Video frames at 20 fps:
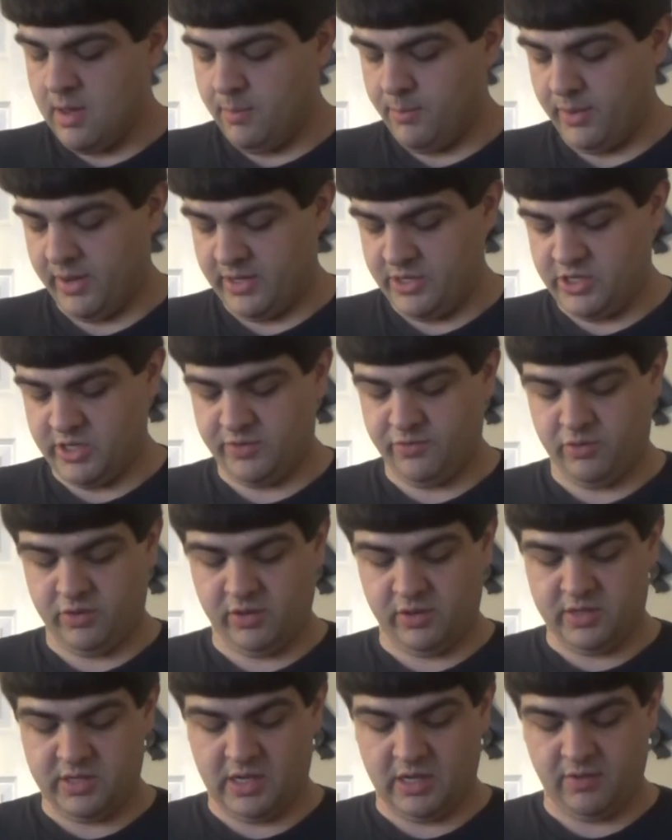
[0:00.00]
But just for
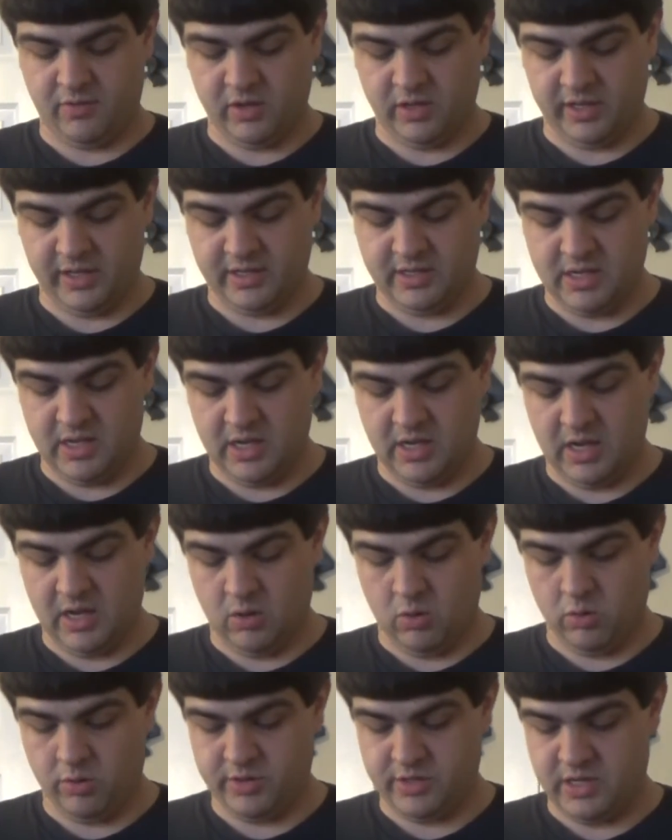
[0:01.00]
the sake of collecting
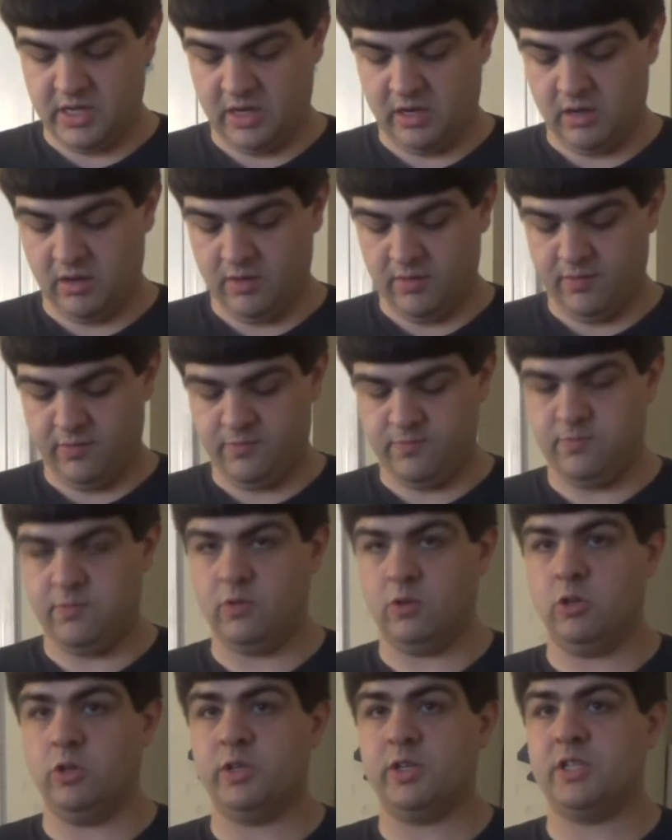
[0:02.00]
or the sake of
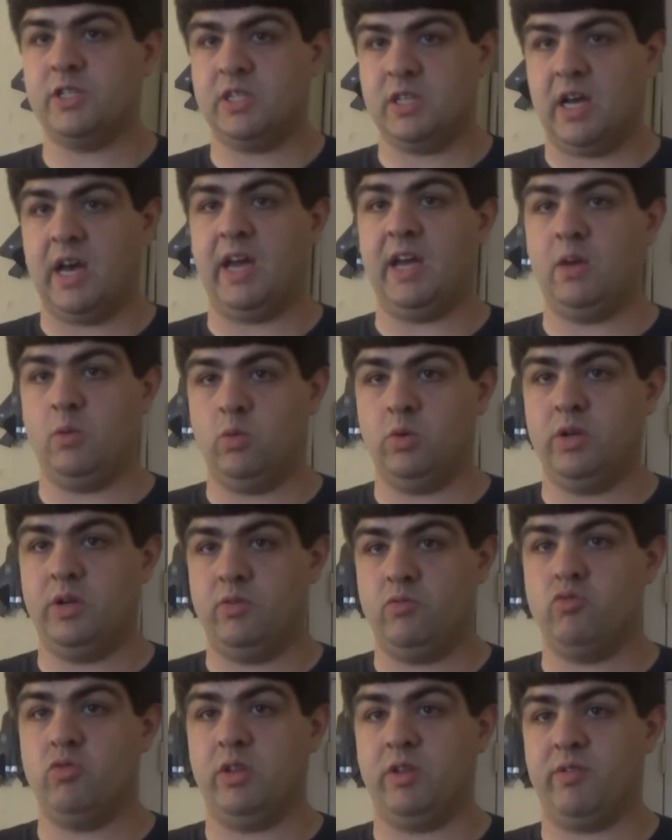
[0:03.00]
looks, I
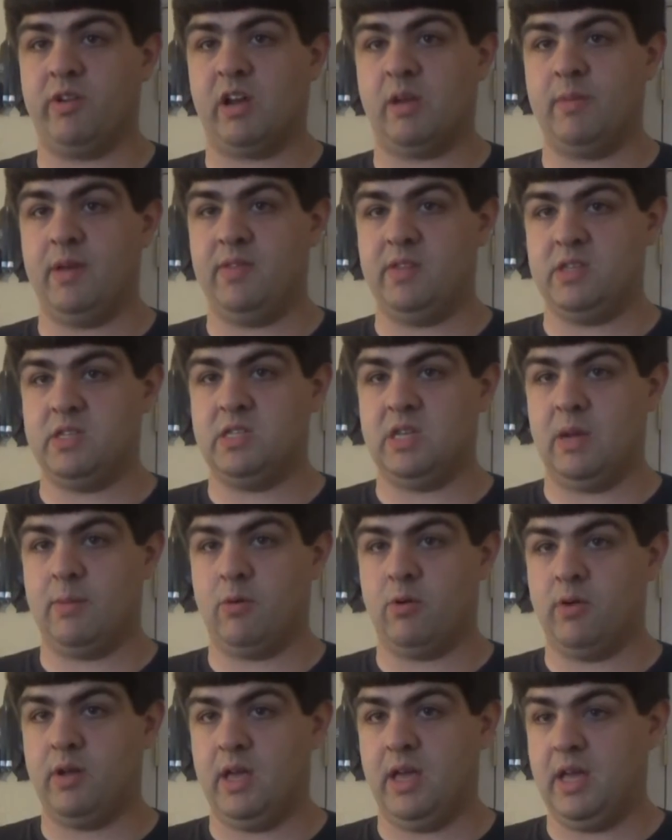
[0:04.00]
would really recommend this
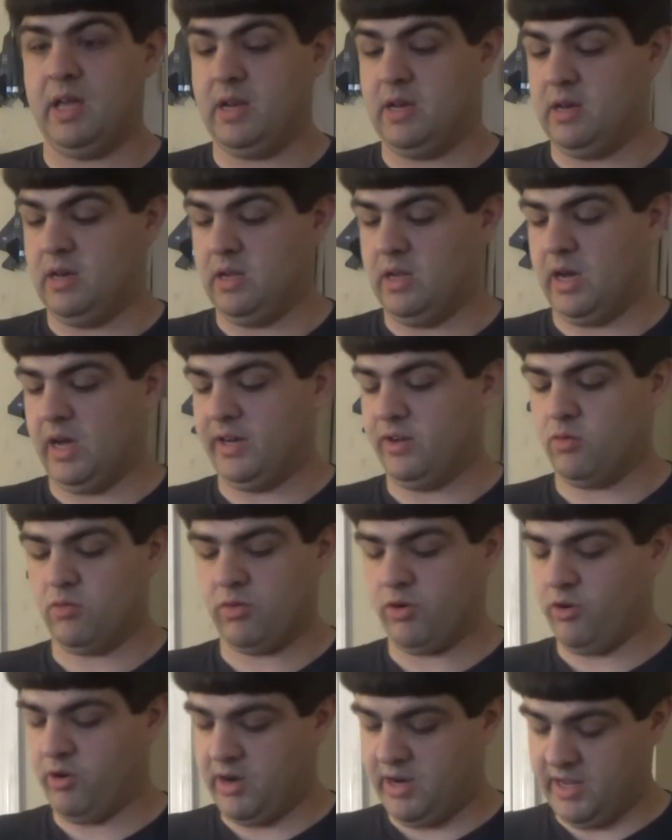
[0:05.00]
saber. And I don't
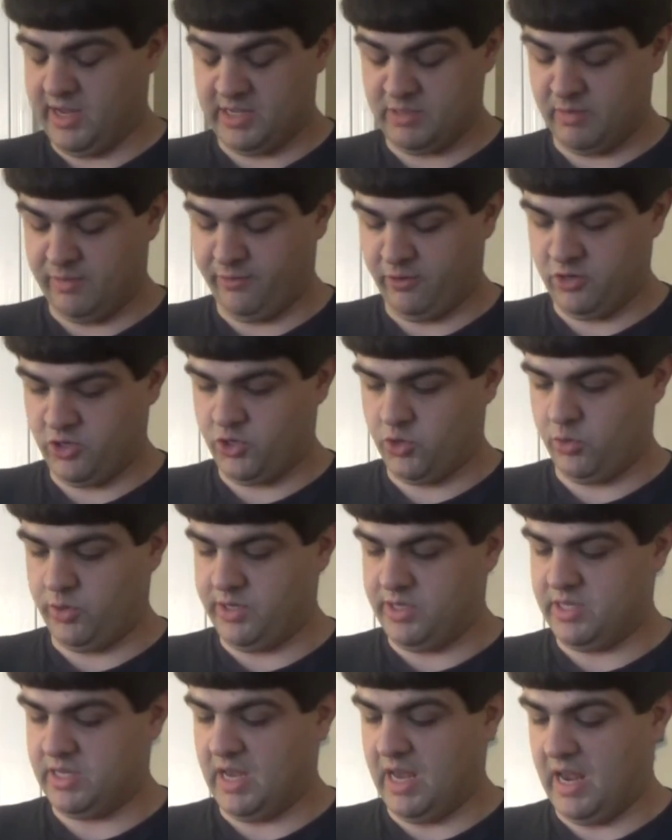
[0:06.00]
regret it as my first
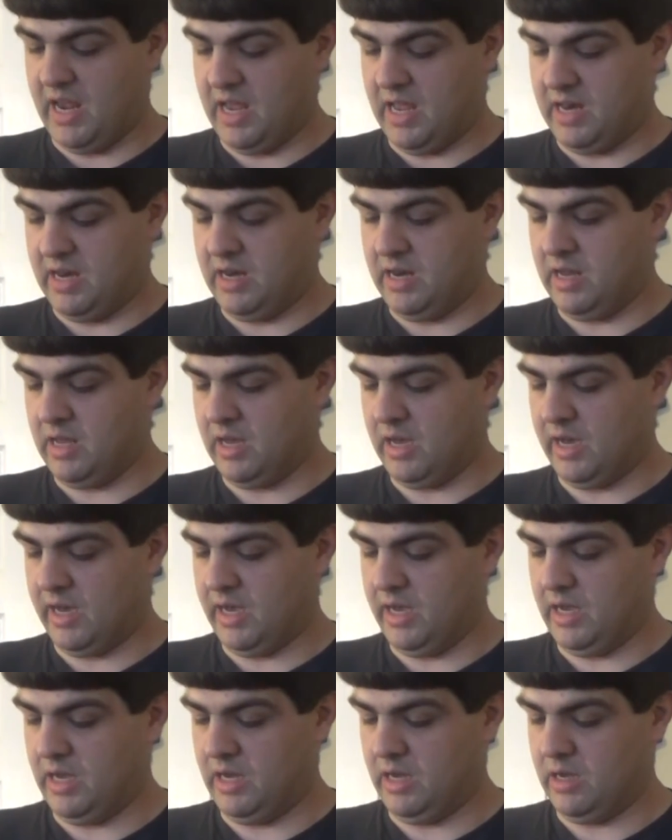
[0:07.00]
choice, and
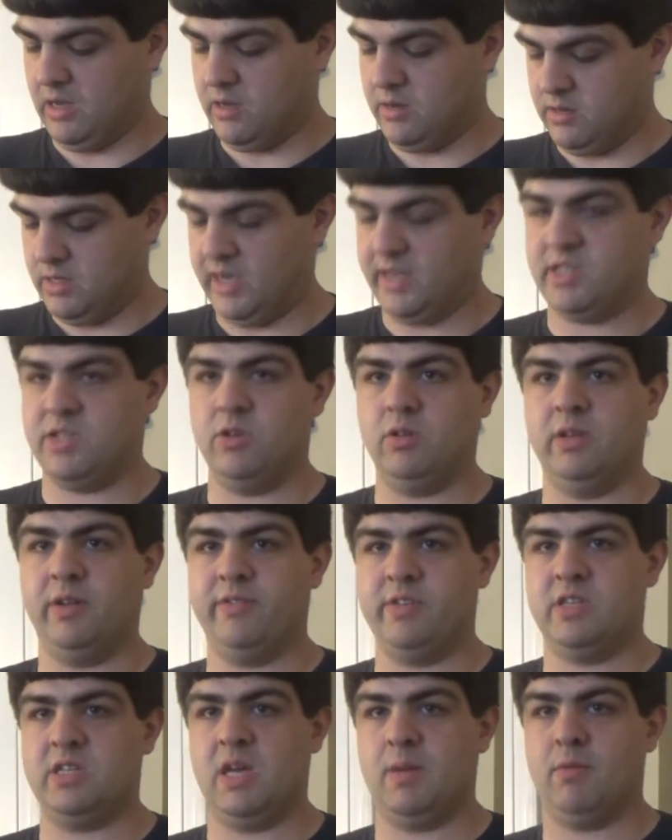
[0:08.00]
I still
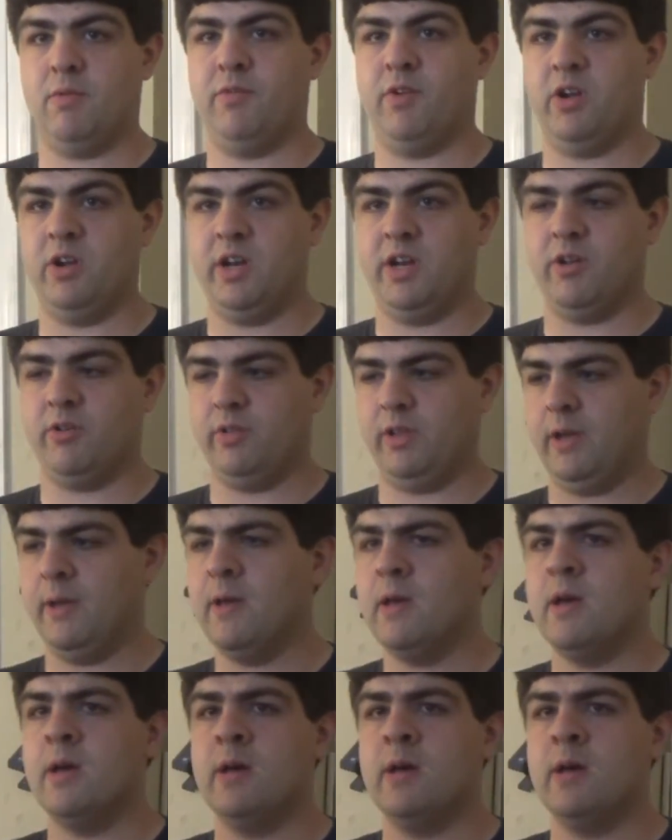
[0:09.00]
love this saber very dearly.